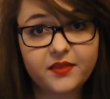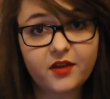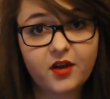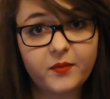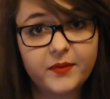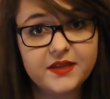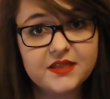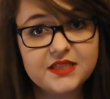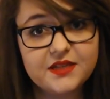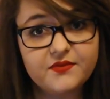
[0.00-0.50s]

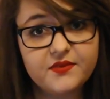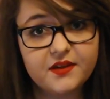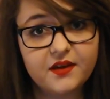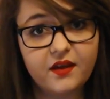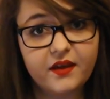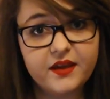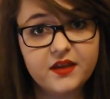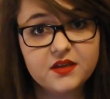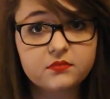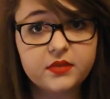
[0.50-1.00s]
comments if you
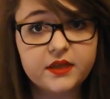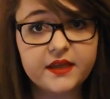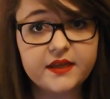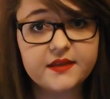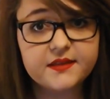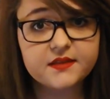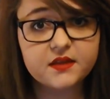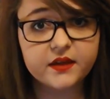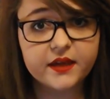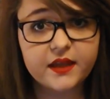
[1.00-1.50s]
like.
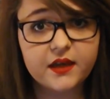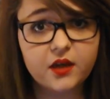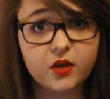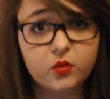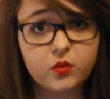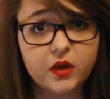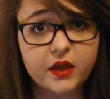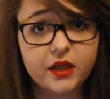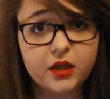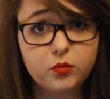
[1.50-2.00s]
Please, I get
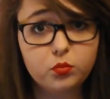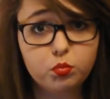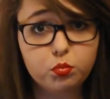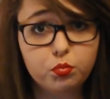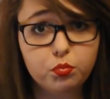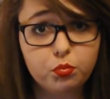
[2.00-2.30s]
lonely.